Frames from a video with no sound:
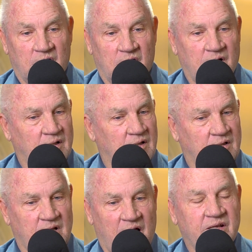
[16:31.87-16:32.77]
uh,
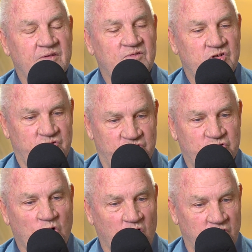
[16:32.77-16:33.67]
I'll give you the
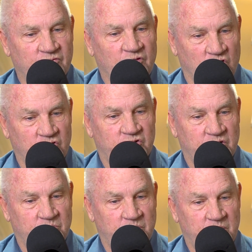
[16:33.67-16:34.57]
short
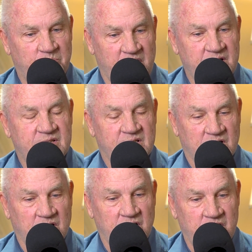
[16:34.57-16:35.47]
version, but
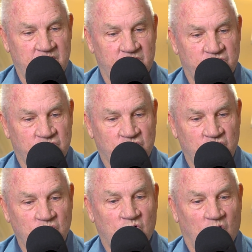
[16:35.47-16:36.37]
basically, the
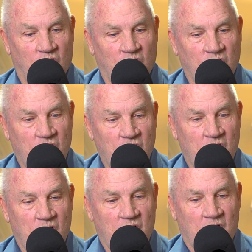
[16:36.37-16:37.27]
school
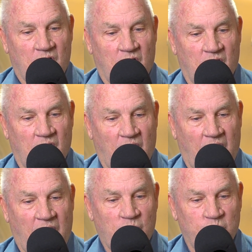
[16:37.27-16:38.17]
uh,
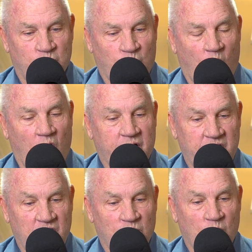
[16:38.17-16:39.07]
I was
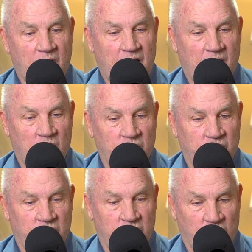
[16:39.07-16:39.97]
walking
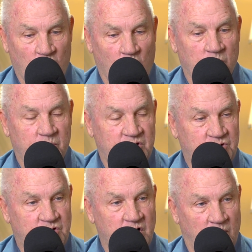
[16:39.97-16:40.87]
around the
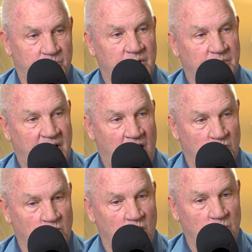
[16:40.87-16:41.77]
garbage dump in
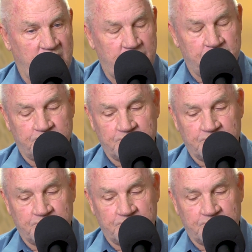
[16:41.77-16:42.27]
Nairobi.